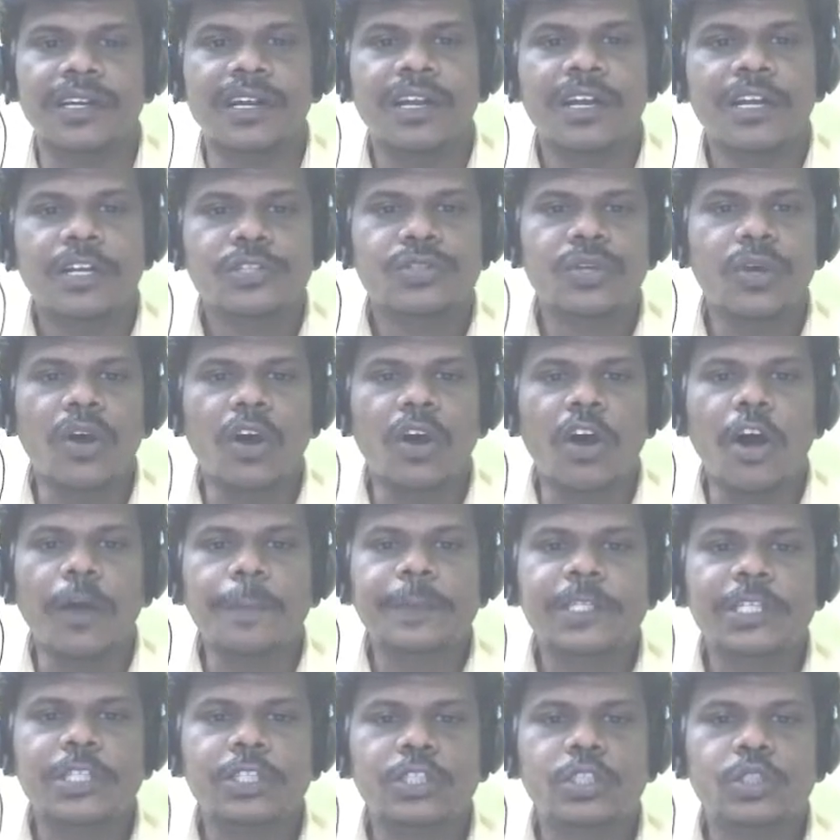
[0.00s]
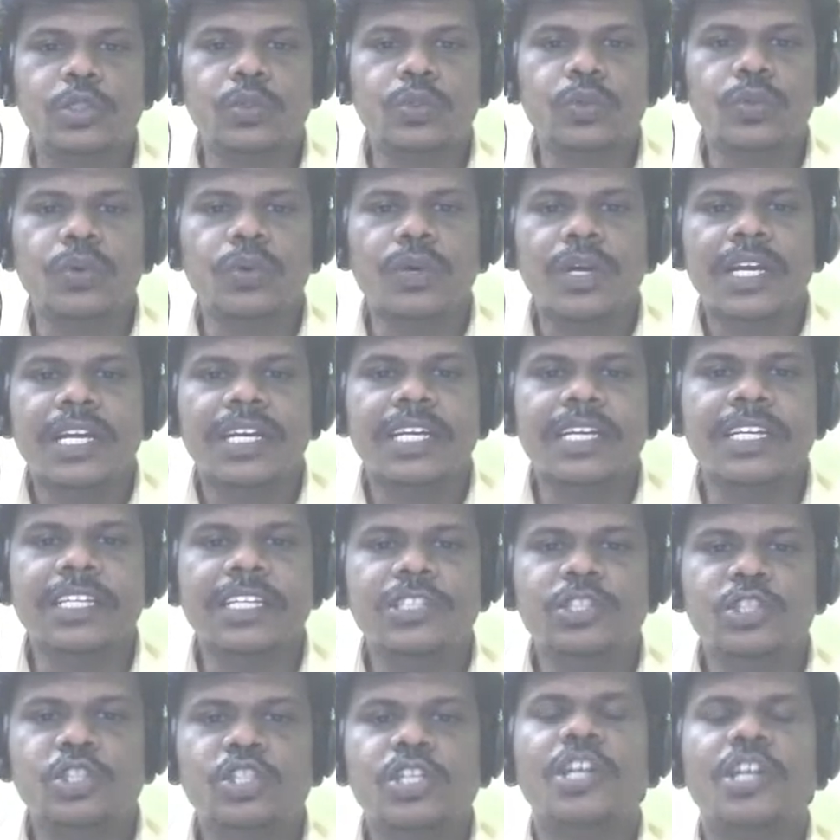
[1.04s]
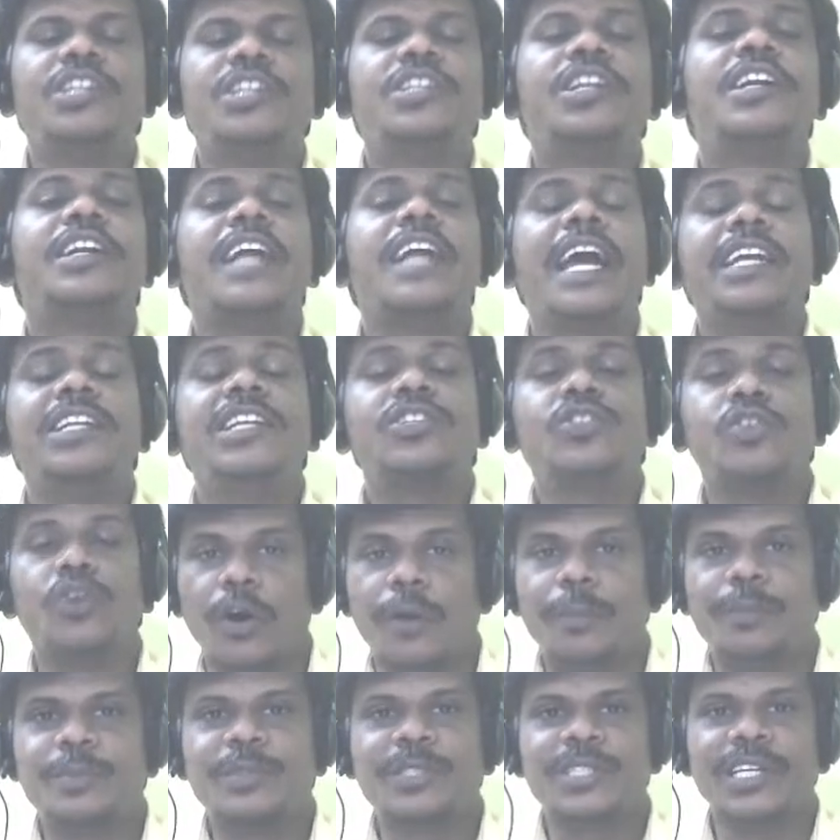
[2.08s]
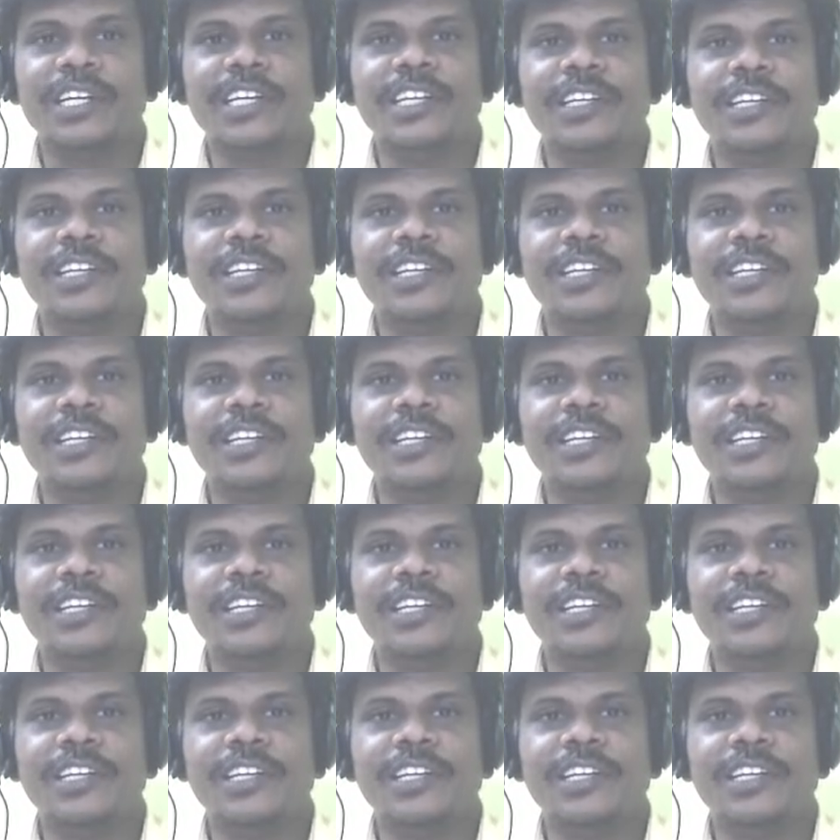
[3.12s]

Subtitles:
So option 2 is the right option.